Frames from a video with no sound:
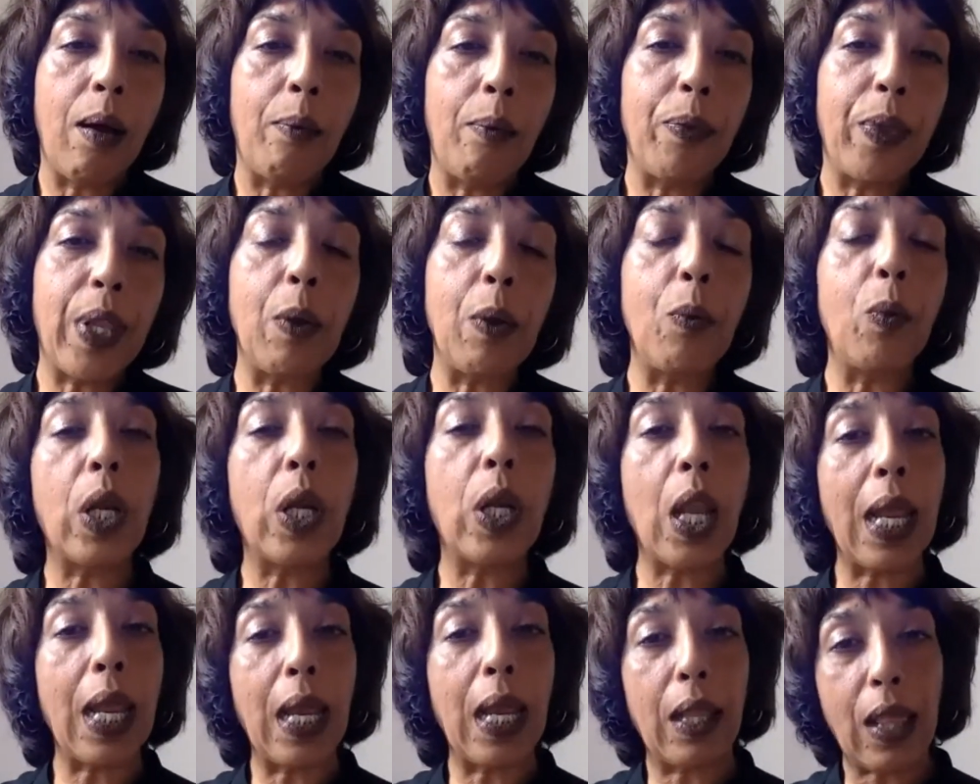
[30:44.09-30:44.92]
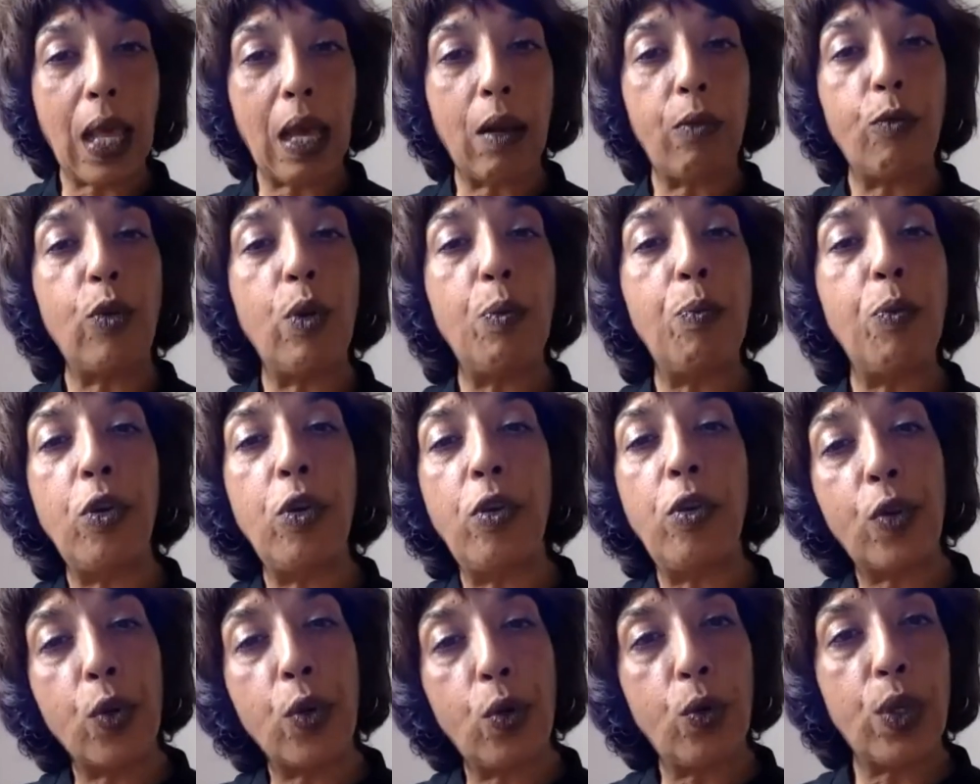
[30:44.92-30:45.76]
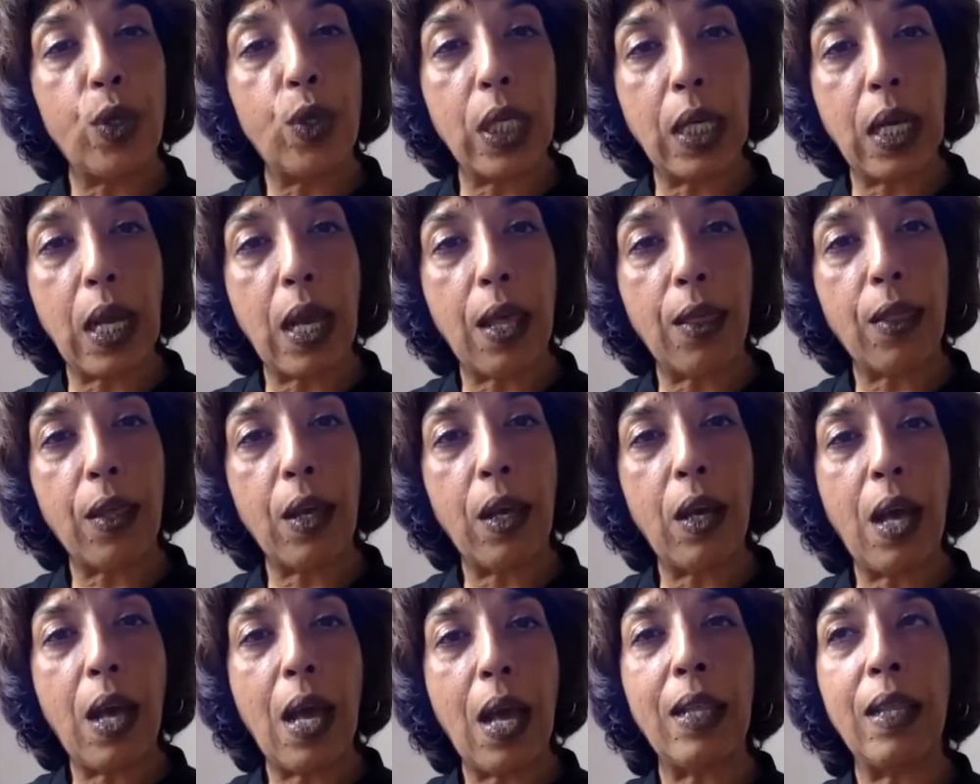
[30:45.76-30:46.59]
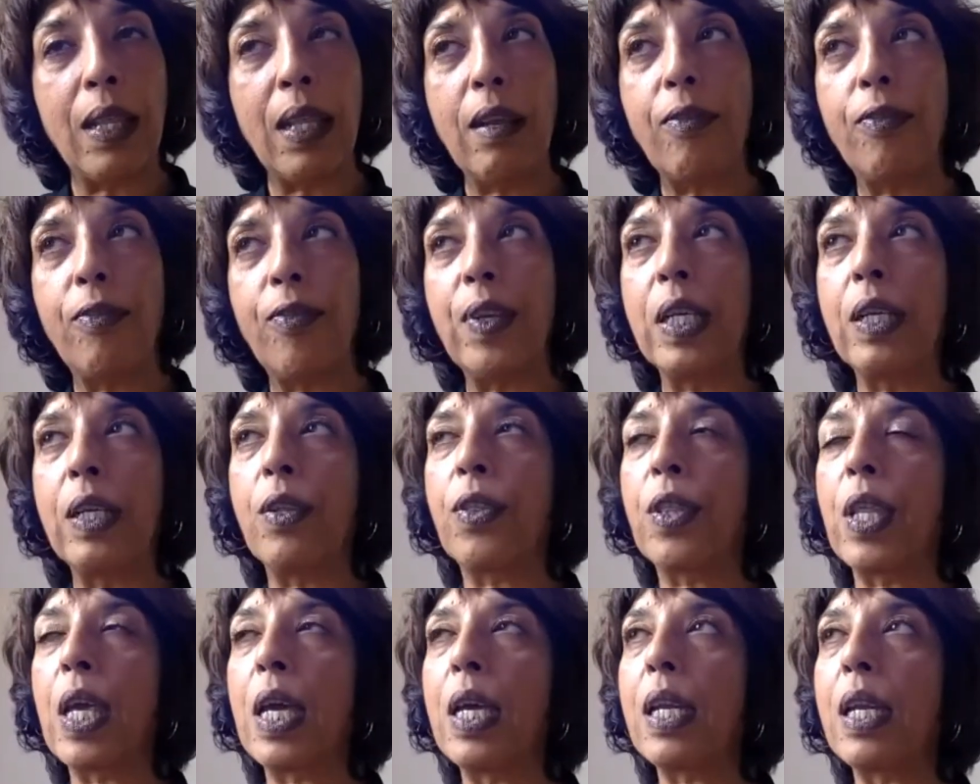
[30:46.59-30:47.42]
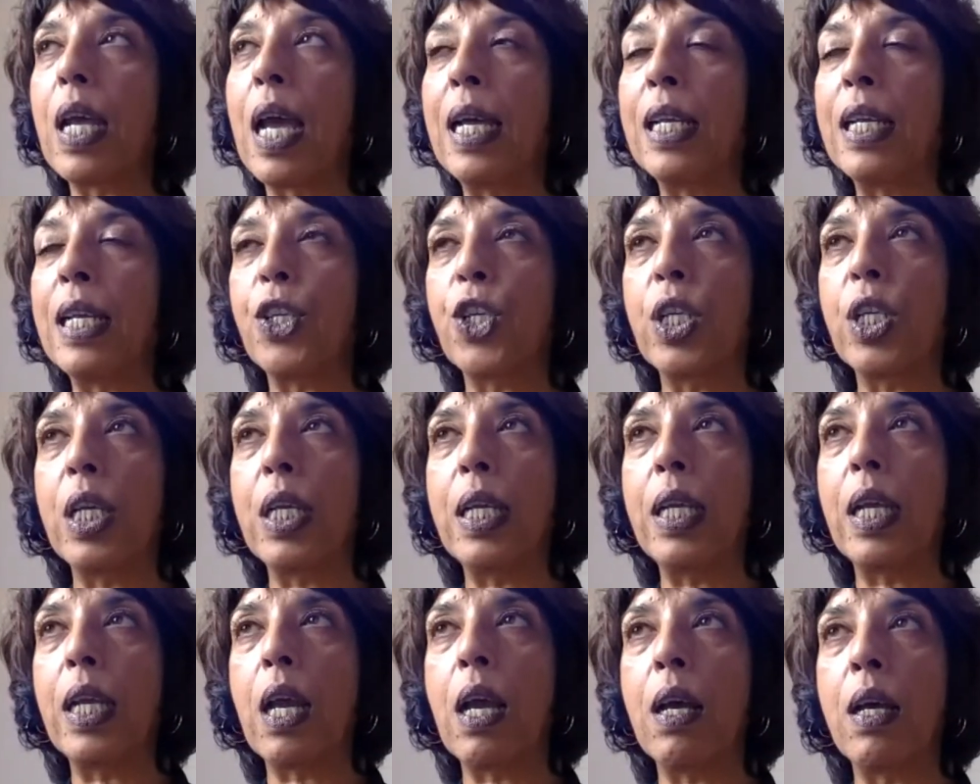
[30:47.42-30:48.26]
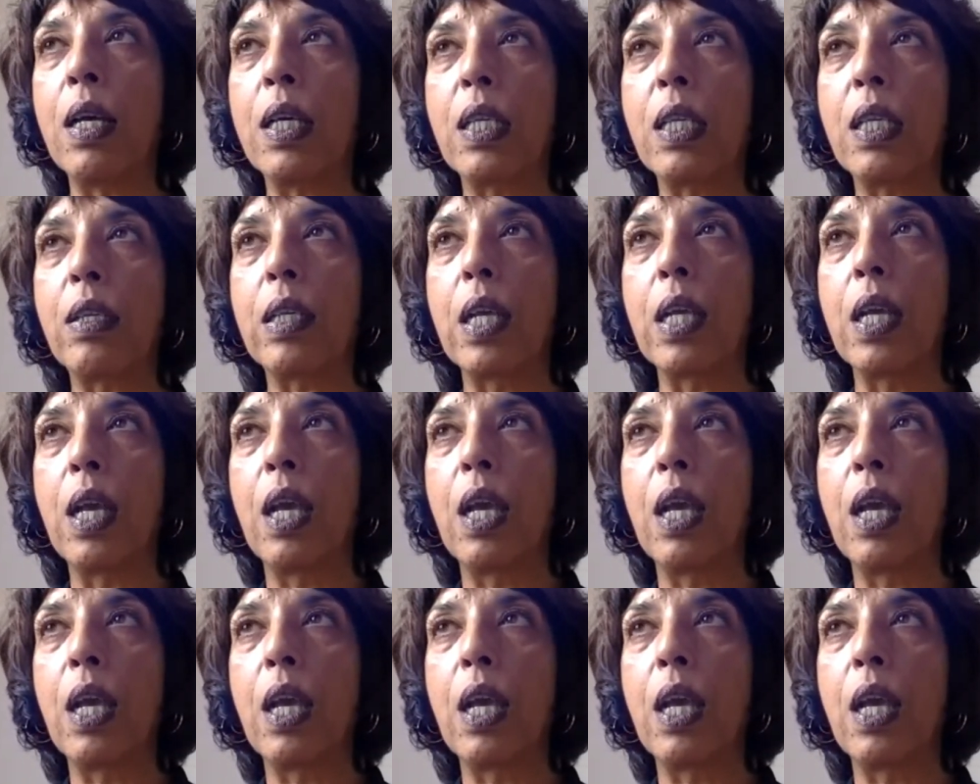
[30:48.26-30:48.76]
They would like that removed altogether, and they feel that actually caste